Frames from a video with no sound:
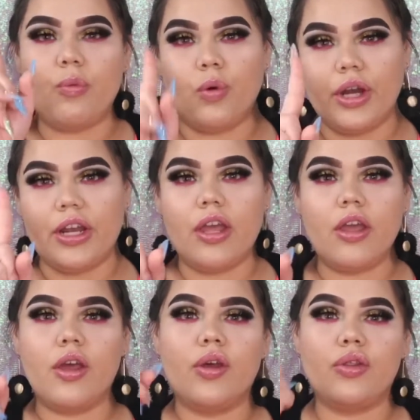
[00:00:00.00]
1,
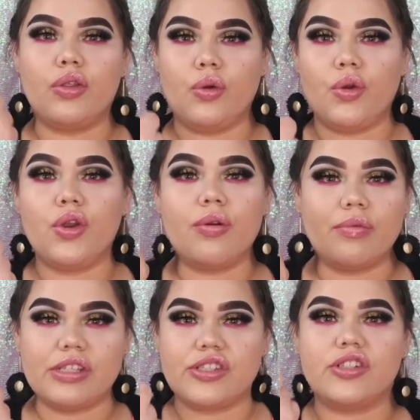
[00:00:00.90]
do your
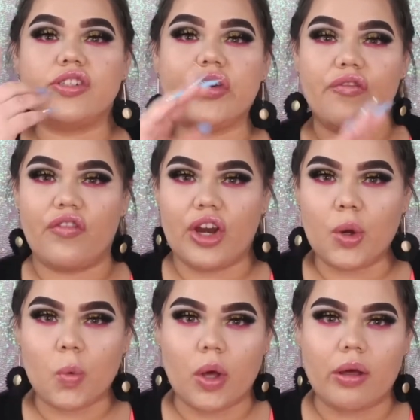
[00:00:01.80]
research
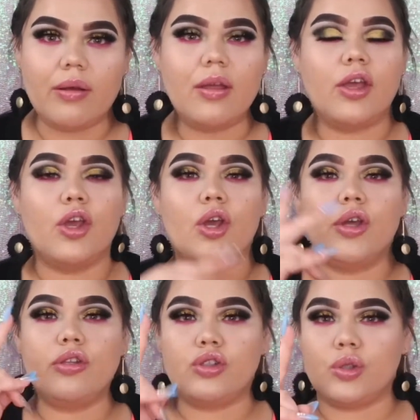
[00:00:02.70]
very well.
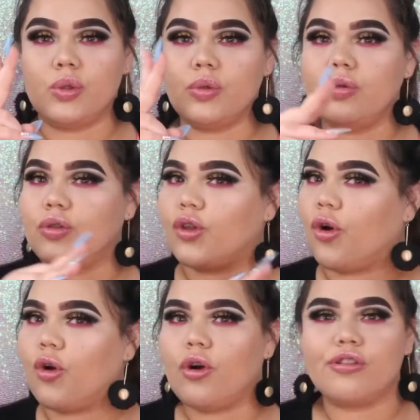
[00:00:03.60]
2,
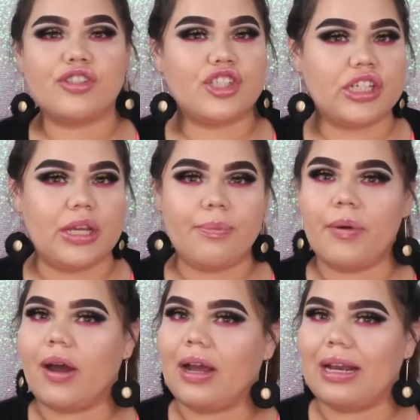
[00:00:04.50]
don't go
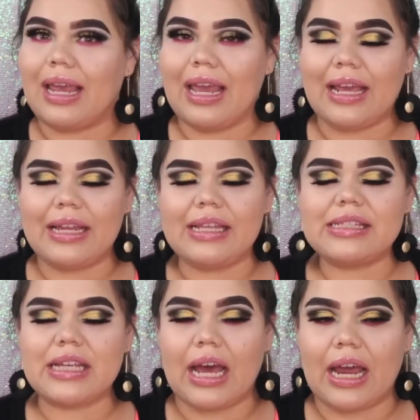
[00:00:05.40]
cheap on any
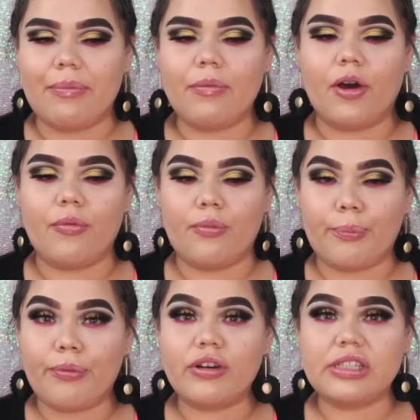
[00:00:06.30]
type of
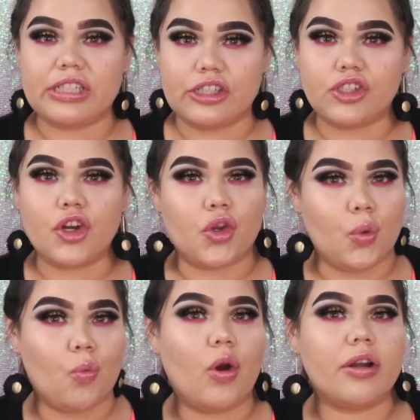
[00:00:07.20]
procedure
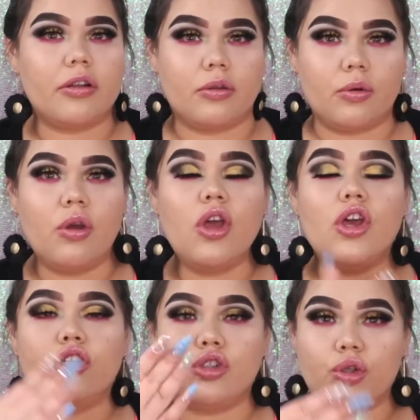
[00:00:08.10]
you want to do
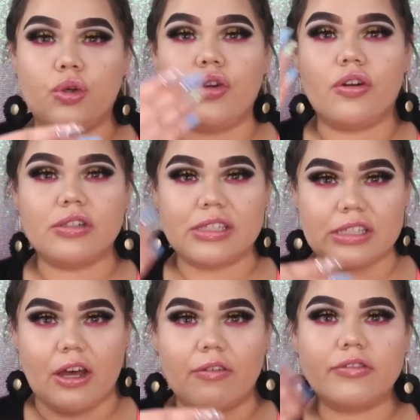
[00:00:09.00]
to
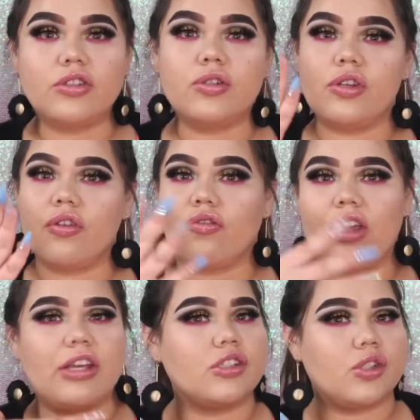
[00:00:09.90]
yourself, to your
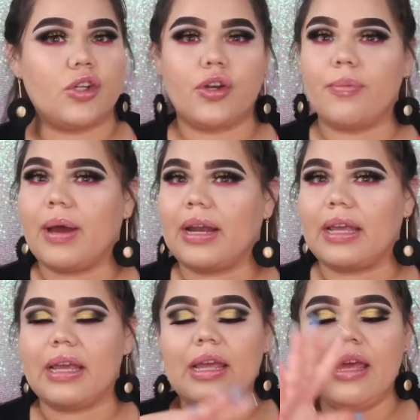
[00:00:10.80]
face, to your
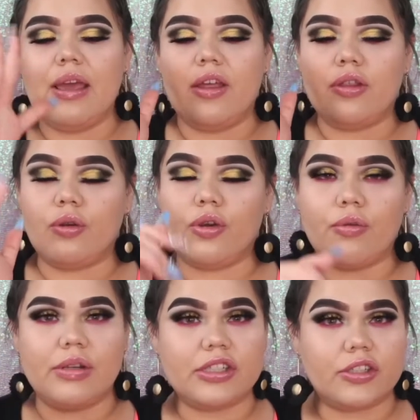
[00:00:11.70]
body. Do
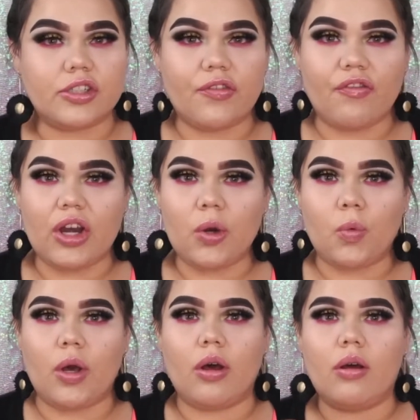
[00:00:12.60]
your research very
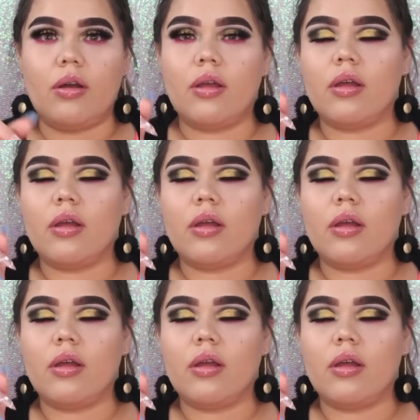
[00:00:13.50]
well.